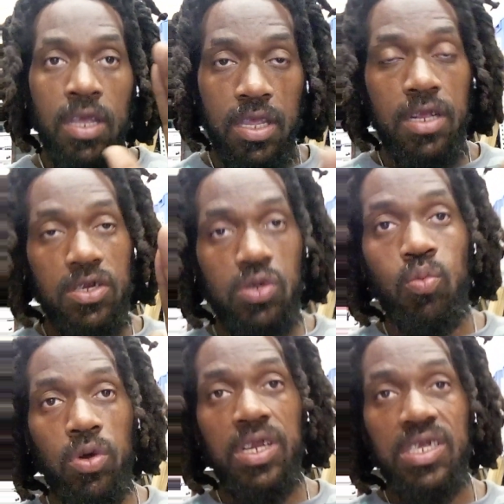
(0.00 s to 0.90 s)
He is the
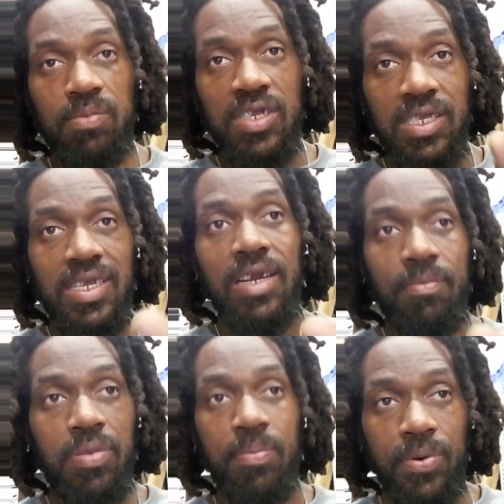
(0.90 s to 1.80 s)
one that's been
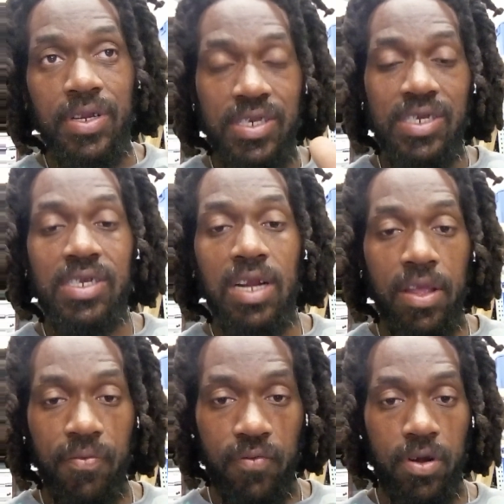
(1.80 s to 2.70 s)
selling people into
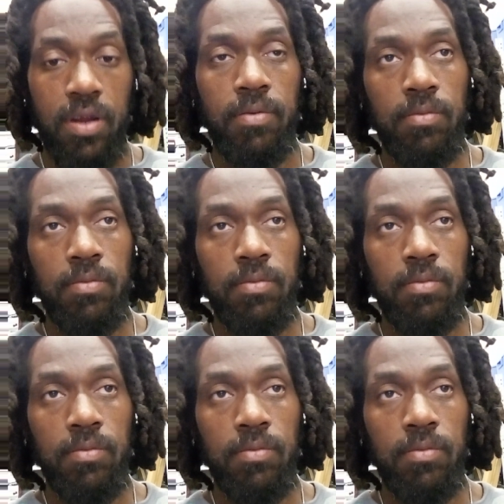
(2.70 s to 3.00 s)
slavery.